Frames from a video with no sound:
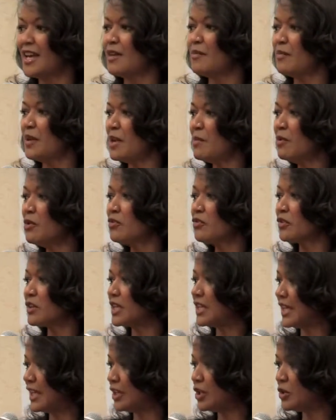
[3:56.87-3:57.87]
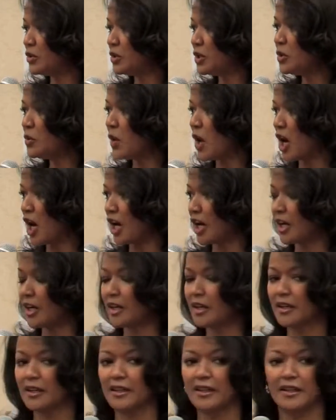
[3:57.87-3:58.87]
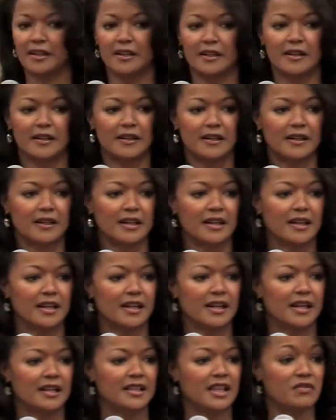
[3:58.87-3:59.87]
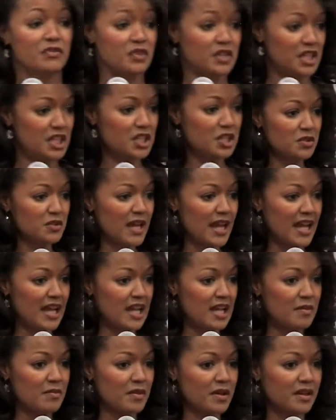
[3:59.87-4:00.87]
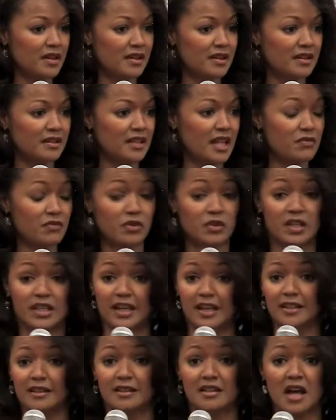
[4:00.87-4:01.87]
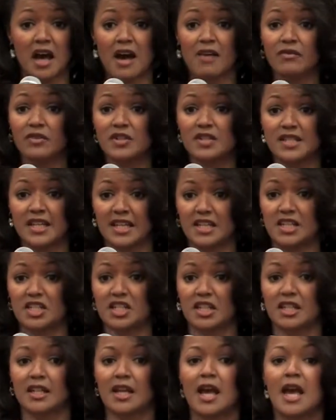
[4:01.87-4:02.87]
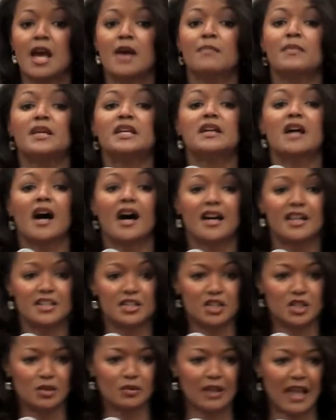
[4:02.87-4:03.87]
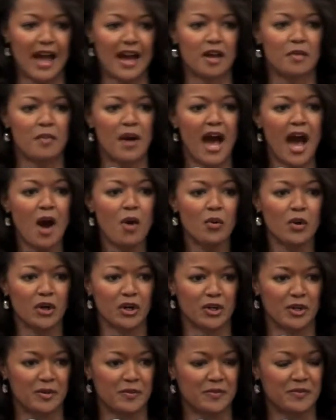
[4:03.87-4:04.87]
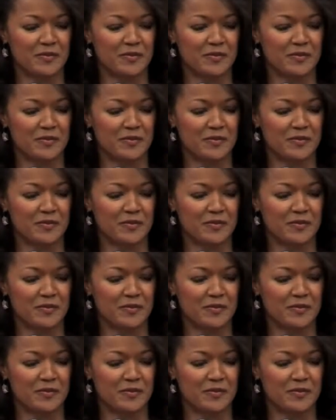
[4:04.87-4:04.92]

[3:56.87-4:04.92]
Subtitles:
People forget who you are. They forget name. They forget the conversation because you lack power.